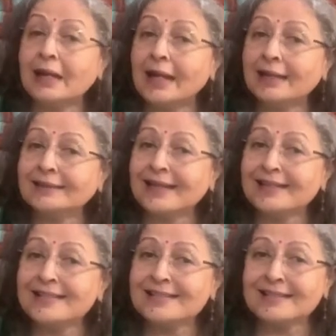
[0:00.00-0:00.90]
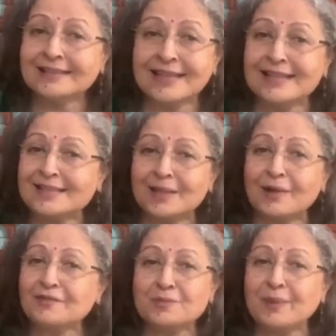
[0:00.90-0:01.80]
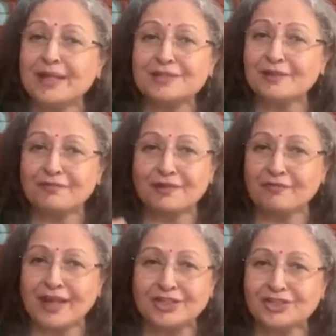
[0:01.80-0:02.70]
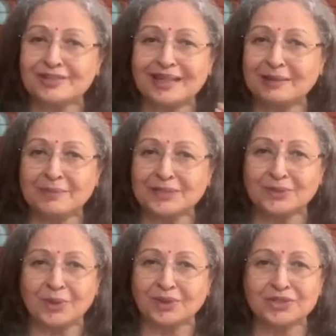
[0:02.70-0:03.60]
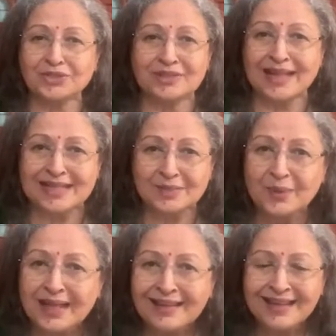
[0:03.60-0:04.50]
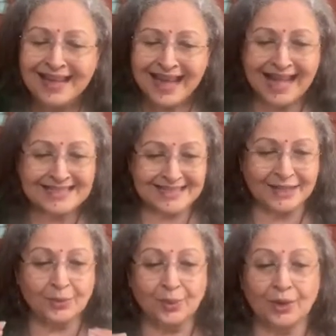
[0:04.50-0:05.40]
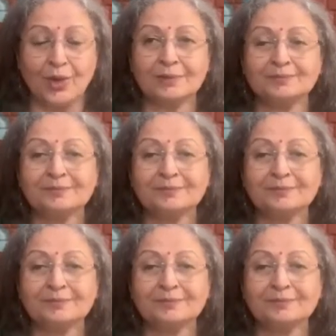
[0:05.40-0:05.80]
And there is a lot of space of reflection and metacognition as well as they go along.